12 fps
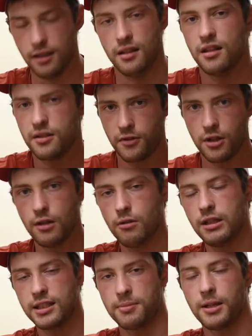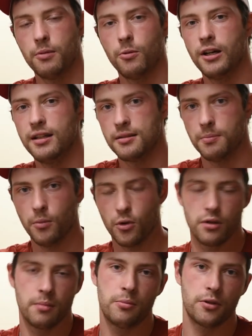In this video, I'll explain why it's
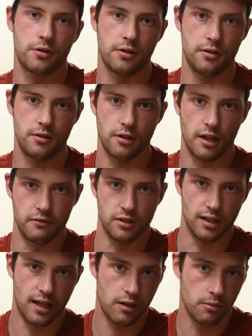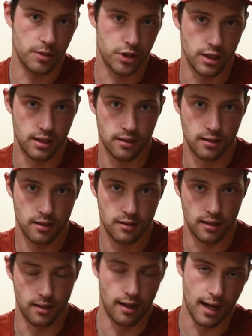more important to have a lighter machine
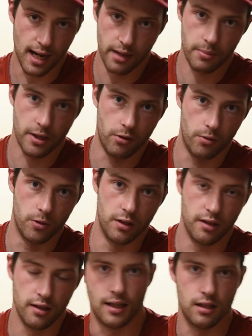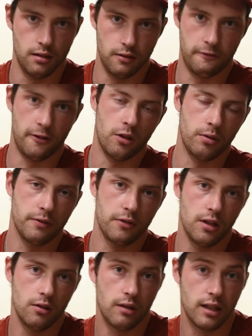than a high power one. And in the following
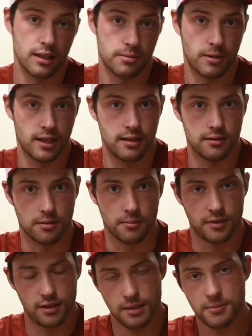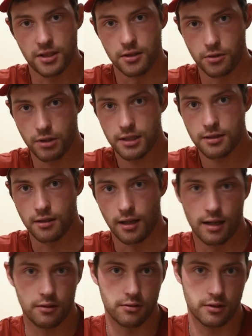video, I'll explain some tips and tricks on
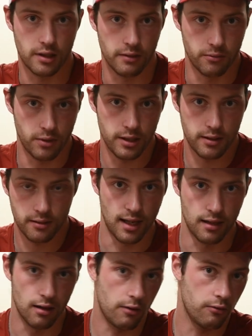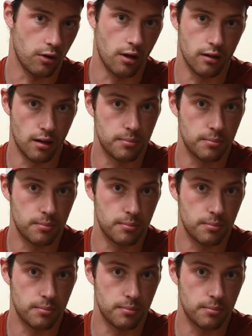how to save weight and overall